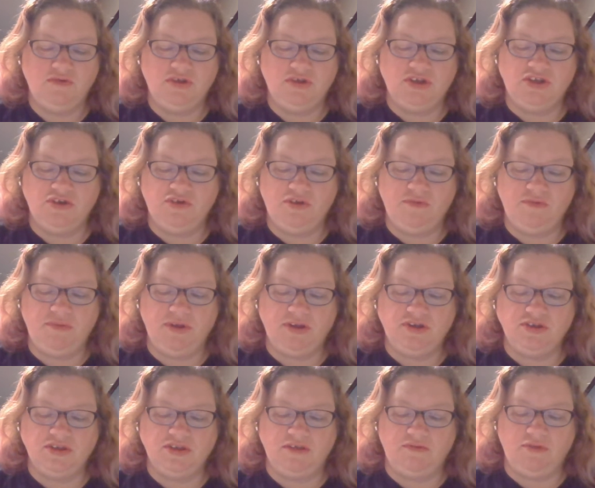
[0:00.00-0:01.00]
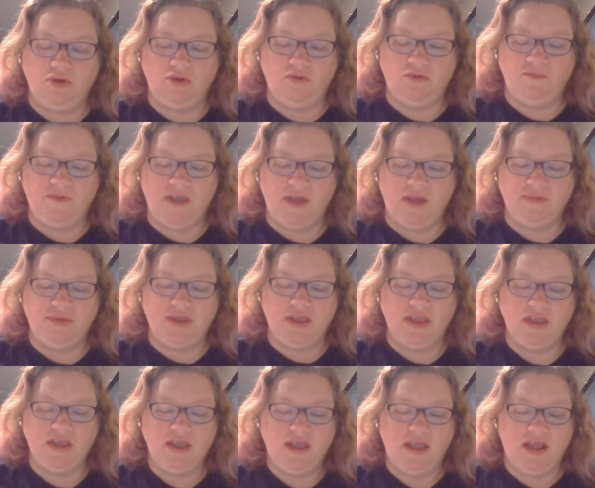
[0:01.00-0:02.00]
We showed him pictures of the whole
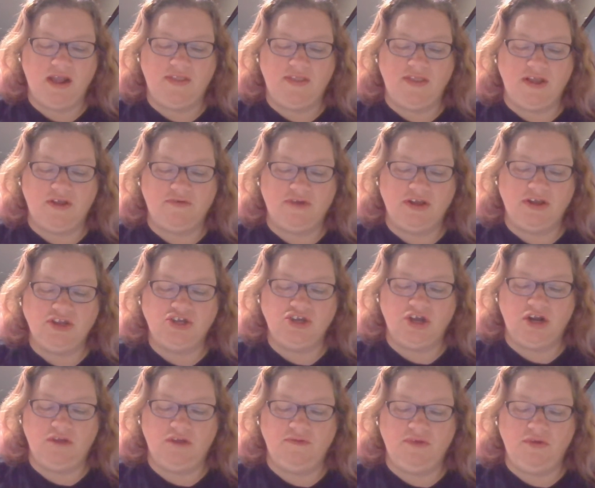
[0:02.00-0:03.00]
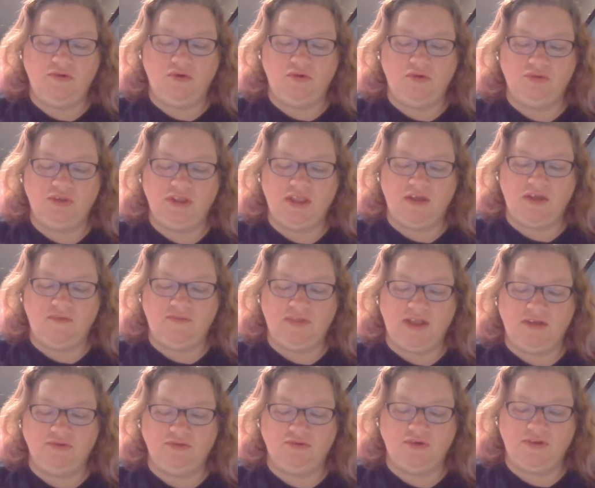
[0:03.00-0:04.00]
family and that great shot of you holding that
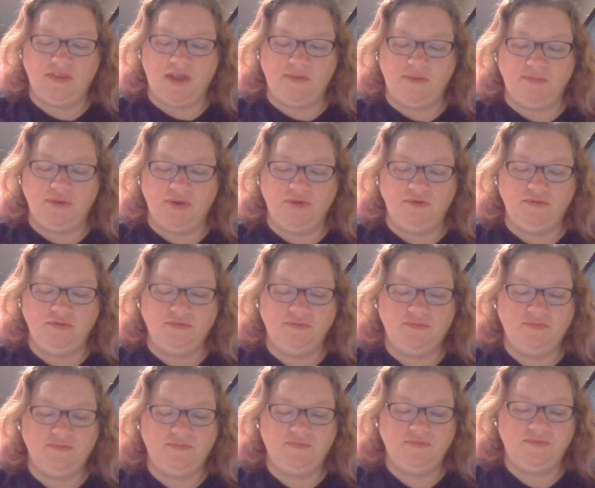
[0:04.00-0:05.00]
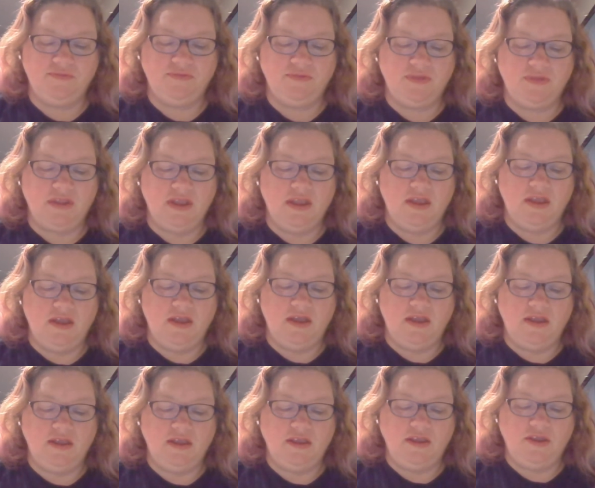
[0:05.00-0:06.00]
flounder on that boat.
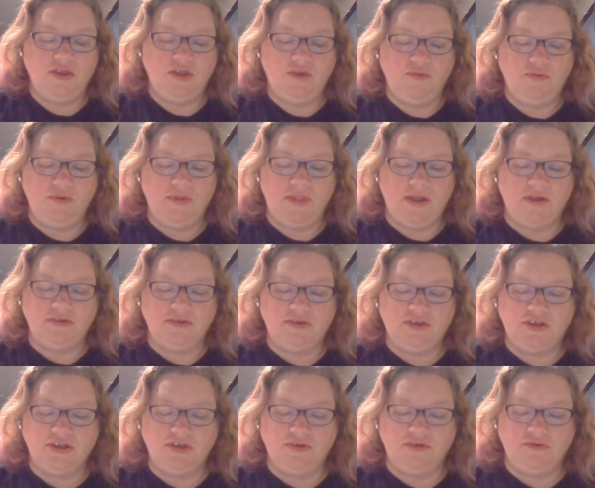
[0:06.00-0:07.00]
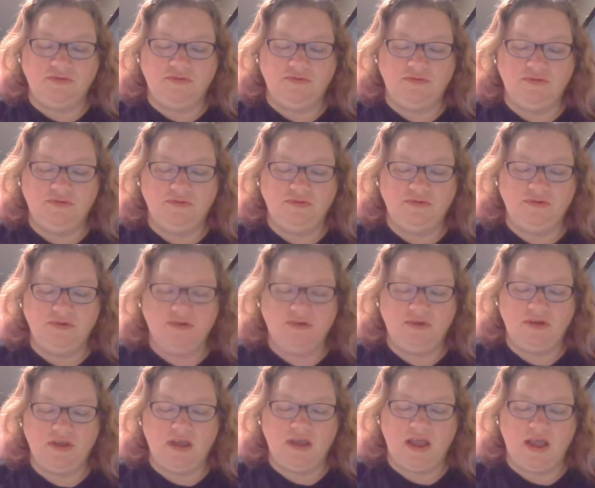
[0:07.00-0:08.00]
You were there too.
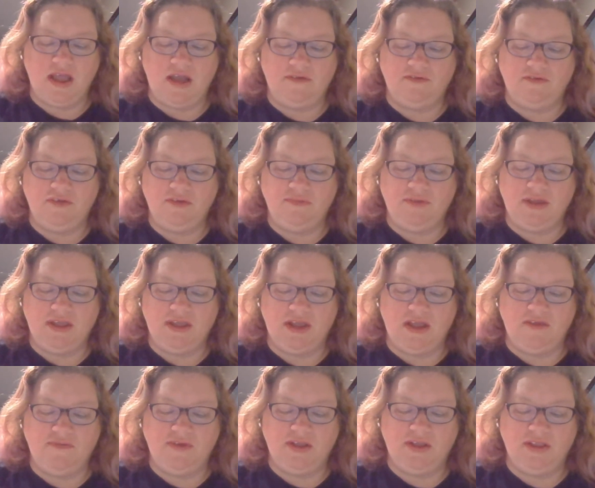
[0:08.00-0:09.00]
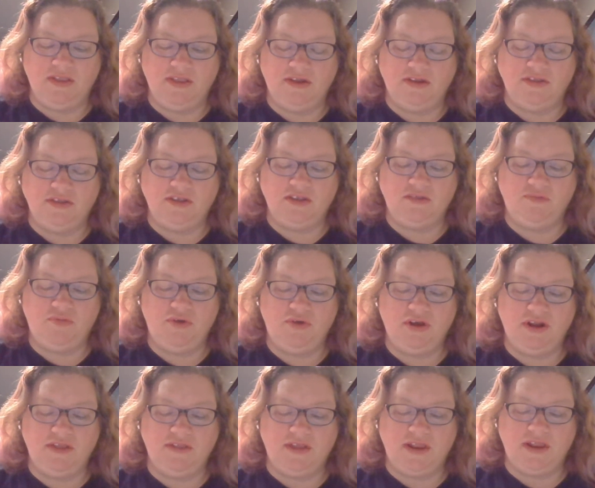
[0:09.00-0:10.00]
I have to admit, I felt a little
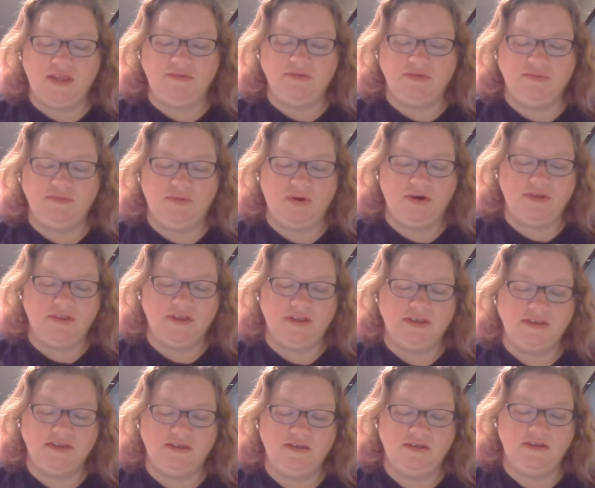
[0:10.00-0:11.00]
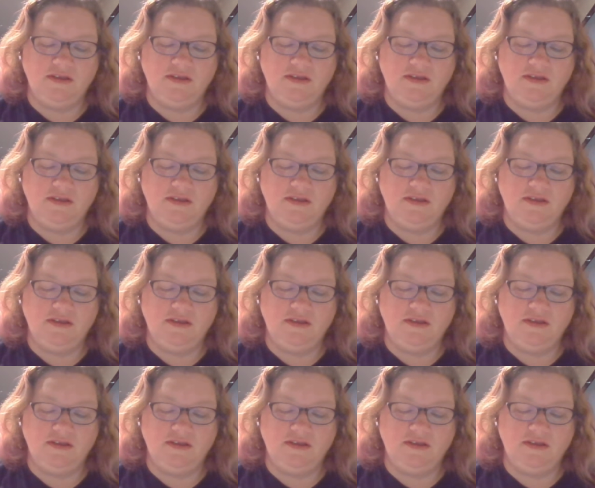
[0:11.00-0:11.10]
disappointed that he was a part of this.